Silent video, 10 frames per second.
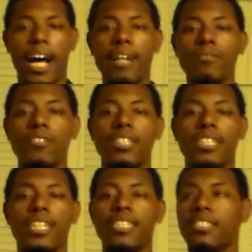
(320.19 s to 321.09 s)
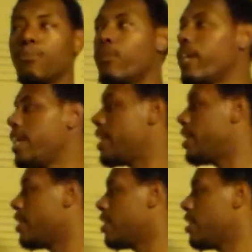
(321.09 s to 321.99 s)
I'm going to cut the break
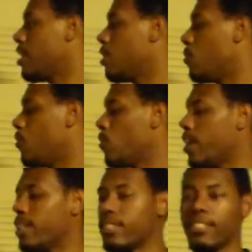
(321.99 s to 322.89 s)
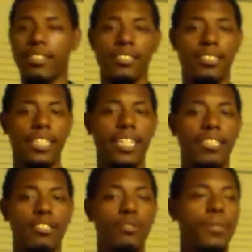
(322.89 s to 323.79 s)
here before I start
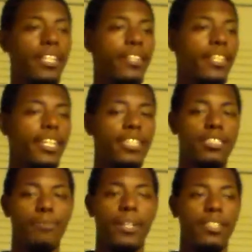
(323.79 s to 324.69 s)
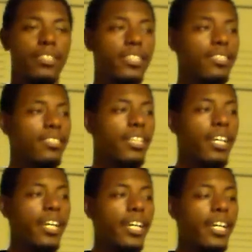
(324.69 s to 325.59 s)
saying too many things about this.
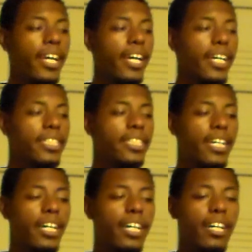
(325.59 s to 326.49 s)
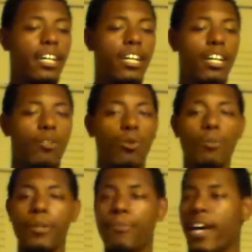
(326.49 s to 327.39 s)
And
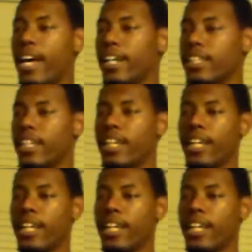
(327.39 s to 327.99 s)
we'll be back.